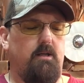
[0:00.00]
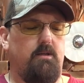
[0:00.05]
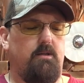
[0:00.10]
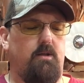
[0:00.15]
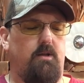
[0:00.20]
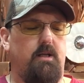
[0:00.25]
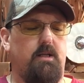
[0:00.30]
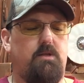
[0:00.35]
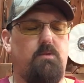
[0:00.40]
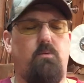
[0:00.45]

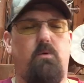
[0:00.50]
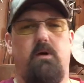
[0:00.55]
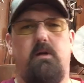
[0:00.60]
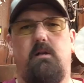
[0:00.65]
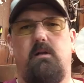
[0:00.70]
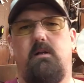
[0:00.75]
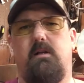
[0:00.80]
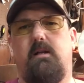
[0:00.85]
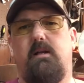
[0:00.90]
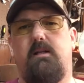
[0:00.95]
So this
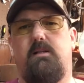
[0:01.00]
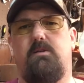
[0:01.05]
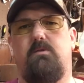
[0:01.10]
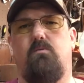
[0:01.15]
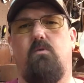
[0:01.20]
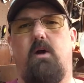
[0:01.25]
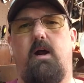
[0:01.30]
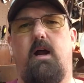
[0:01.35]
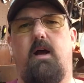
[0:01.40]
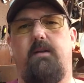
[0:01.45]
one, it's
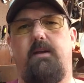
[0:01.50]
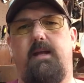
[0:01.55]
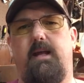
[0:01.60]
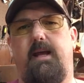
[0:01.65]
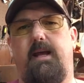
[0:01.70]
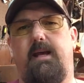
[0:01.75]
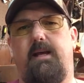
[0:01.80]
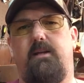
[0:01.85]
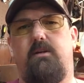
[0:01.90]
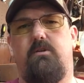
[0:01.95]
right on the
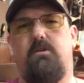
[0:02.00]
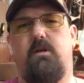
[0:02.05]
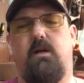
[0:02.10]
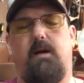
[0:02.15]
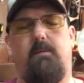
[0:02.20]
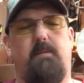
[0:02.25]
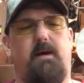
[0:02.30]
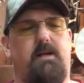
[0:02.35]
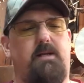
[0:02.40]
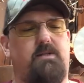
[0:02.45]
edge.
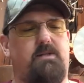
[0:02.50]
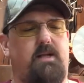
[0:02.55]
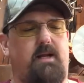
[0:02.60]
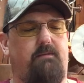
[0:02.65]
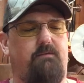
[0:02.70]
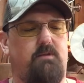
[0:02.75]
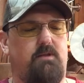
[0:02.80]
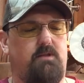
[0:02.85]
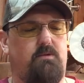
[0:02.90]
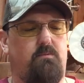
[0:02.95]
I might
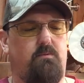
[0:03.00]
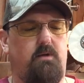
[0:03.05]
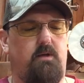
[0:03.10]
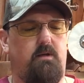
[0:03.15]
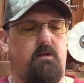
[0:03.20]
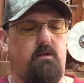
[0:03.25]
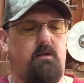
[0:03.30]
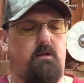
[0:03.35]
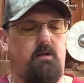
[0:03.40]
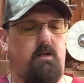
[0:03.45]
save this
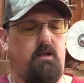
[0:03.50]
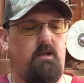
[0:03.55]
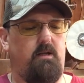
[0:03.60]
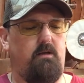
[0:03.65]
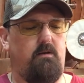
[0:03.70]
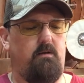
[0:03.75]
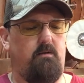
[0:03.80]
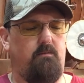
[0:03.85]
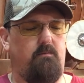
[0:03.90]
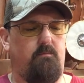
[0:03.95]
one
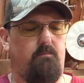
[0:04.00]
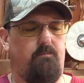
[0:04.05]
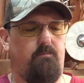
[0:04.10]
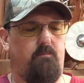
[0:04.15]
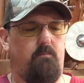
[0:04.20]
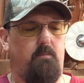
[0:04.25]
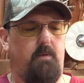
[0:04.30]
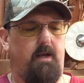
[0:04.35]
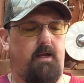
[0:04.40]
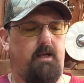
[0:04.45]
and
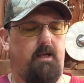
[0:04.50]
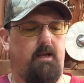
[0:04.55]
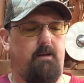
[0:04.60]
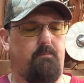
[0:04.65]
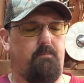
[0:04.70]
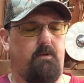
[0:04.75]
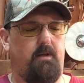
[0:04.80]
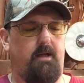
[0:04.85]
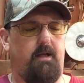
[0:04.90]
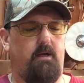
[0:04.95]
make it
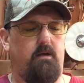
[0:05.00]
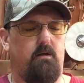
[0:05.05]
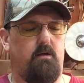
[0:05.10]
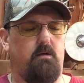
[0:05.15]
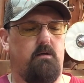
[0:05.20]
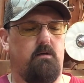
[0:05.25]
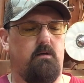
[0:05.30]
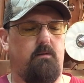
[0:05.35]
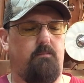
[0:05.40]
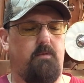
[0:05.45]
up
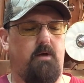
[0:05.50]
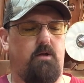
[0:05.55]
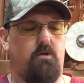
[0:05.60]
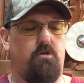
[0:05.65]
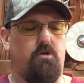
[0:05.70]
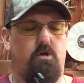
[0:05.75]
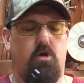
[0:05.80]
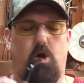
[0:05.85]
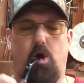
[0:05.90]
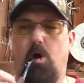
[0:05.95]
later, I'm not
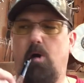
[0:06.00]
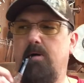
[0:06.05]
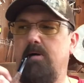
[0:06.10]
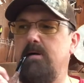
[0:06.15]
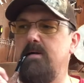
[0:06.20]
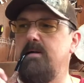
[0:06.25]
sure.